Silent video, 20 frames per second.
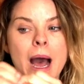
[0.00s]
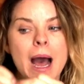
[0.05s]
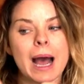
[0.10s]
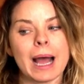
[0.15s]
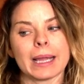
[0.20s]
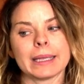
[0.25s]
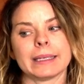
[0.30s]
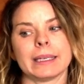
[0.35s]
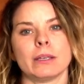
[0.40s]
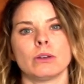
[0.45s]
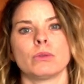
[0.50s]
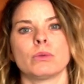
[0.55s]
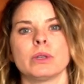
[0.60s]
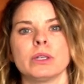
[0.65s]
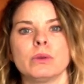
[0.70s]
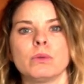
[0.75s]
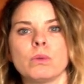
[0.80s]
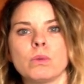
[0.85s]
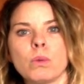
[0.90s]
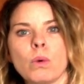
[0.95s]
I can
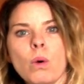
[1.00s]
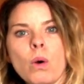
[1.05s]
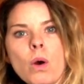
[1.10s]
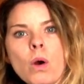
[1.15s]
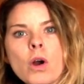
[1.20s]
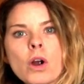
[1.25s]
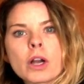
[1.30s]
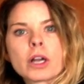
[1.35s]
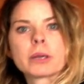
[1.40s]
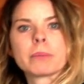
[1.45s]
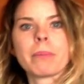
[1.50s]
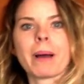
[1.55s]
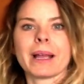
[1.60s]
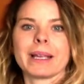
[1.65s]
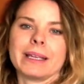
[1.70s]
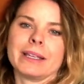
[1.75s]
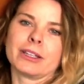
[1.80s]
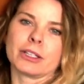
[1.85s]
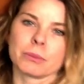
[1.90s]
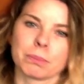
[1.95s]
reward by
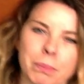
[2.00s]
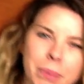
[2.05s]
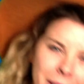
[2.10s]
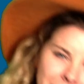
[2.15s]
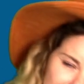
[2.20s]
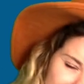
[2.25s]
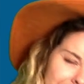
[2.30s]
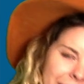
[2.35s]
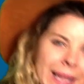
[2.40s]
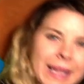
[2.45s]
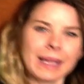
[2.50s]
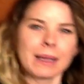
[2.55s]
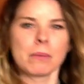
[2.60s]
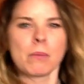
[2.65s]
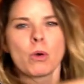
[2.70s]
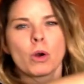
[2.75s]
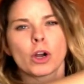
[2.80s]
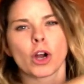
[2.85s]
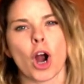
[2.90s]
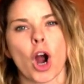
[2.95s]
either playing
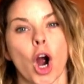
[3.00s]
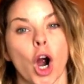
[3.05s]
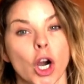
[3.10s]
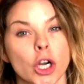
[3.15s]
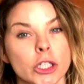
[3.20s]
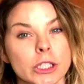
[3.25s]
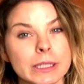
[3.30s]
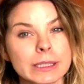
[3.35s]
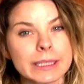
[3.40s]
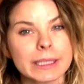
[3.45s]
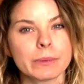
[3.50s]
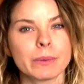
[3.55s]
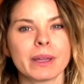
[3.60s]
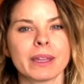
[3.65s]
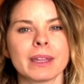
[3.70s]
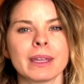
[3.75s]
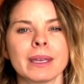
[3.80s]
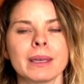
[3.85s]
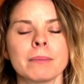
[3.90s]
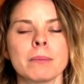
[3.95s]
more heartily
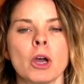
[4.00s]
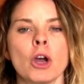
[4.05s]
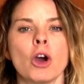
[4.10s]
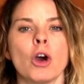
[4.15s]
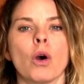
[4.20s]
with him